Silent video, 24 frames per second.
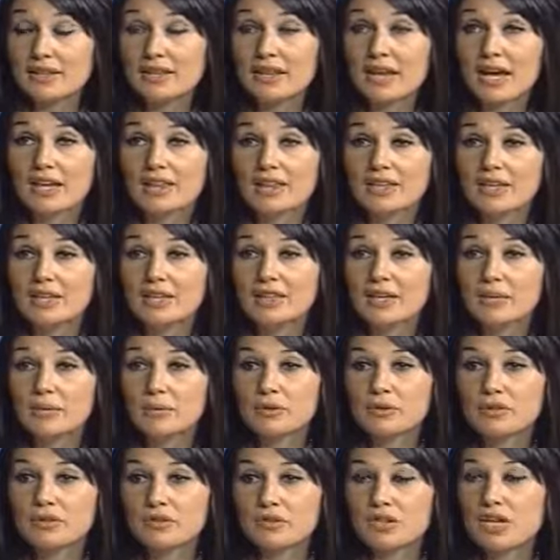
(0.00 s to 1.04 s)
I think they
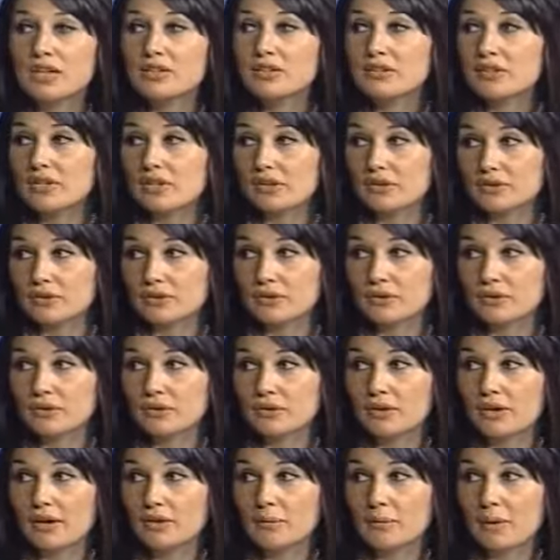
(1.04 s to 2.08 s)
would change their
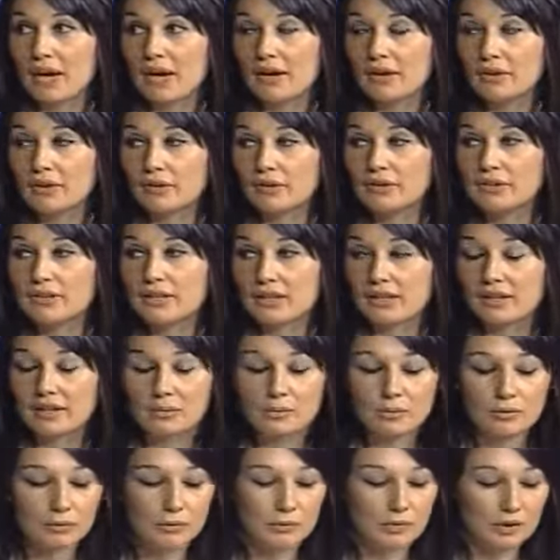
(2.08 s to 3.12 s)
tune about dealing
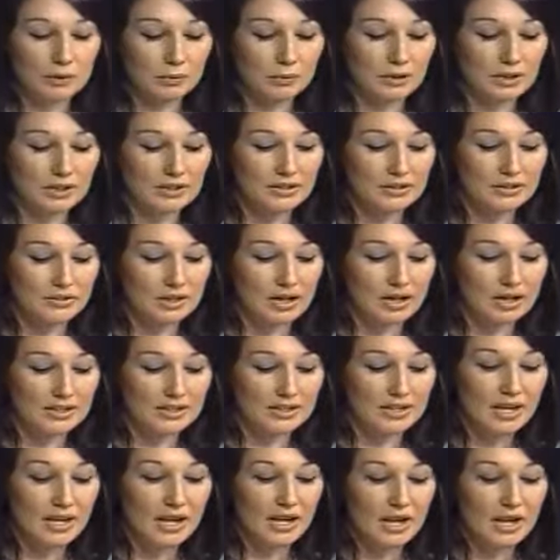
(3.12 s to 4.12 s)
with workplace stress